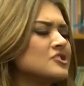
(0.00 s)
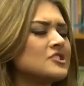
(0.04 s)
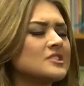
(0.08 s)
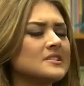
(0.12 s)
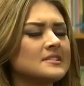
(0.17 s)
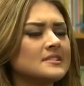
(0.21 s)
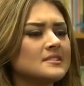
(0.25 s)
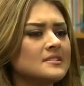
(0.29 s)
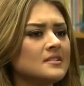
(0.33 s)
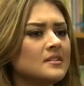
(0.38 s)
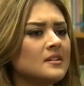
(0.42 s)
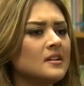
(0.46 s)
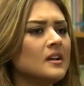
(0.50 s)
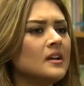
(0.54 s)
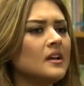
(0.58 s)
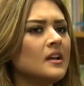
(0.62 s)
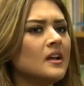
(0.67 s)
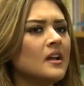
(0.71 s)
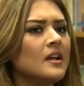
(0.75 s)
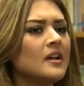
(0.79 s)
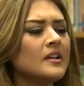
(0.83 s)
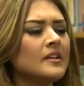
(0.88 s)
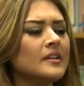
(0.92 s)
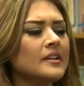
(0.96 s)
is just
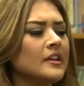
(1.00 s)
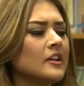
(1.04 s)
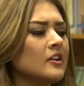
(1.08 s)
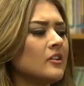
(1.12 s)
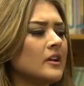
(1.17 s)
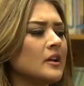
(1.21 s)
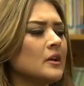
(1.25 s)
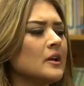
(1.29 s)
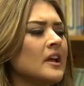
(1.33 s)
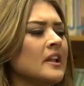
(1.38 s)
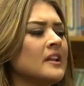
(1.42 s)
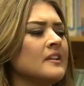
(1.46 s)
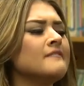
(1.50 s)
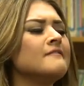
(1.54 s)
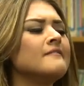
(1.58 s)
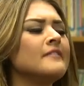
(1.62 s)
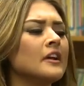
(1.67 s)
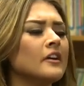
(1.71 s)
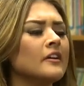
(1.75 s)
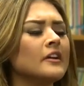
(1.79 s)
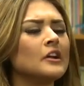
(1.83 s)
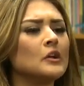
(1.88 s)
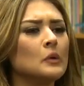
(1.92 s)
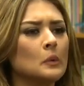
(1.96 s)
hearing in a
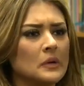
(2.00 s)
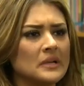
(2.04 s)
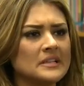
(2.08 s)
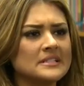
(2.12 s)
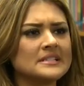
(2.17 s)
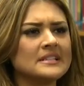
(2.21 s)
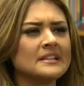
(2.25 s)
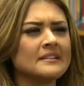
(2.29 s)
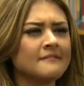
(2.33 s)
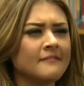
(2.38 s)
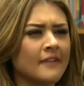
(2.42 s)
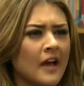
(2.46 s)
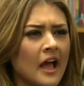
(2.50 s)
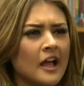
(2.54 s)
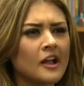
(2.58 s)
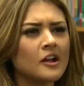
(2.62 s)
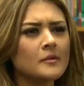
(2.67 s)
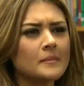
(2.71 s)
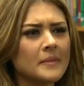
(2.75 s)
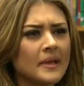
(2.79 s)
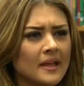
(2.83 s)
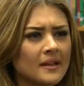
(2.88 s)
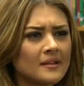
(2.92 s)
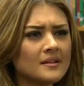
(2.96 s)
very noisy
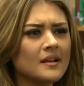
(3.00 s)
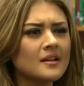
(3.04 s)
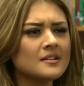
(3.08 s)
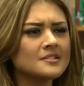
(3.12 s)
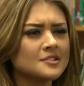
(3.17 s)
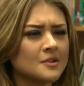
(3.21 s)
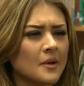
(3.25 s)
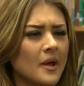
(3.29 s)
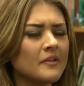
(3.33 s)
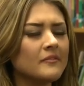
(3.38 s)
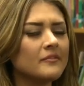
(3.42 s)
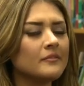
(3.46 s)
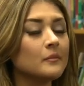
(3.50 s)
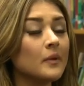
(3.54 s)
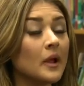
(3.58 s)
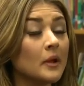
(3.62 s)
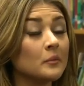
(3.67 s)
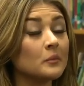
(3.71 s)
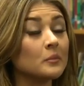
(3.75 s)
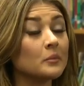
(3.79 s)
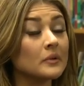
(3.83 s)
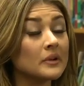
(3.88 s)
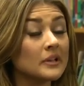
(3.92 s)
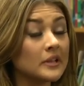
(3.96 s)
environment. So I, I
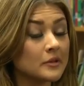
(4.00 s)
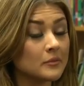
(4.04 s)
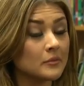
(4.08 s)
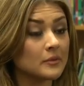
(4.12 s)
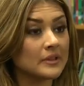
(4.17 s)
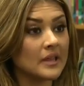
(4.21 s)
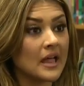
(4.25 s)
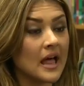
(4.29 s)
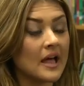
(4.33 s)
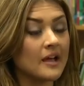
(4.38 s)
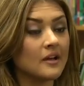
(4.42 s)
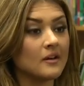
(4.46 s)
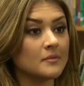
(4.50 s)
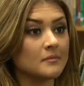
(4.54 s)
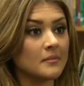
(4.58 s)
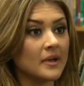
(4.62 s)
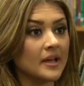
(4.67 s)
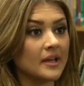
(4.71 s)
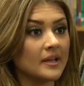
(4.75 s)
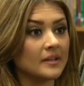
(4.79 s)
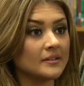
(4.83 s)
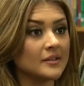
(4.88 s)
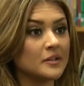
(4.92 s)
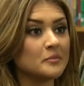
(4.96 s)
really rely on
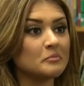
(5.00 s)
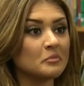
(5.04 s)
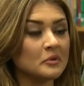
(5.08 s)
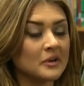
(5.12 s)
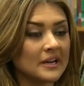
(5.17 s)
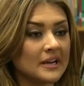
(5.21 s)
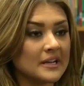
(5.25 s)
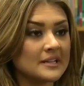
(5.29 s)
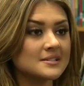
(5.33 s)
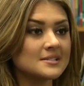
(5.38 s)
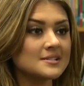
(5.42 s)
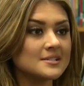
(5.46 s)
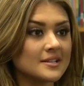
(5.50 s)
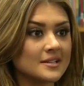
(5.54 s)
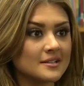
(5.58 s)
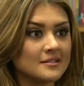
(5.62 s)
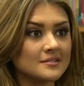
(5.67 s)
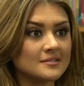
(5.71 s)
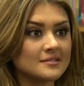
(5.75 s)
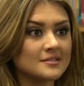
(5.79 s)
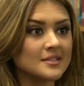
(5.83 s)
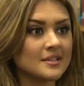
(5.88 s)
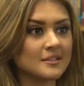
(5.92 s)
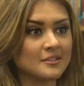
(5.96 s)
my lip reading
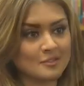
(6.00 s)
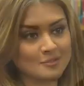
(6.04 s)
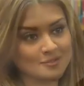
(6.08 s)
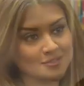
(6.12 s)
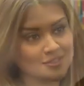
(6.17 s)
skills.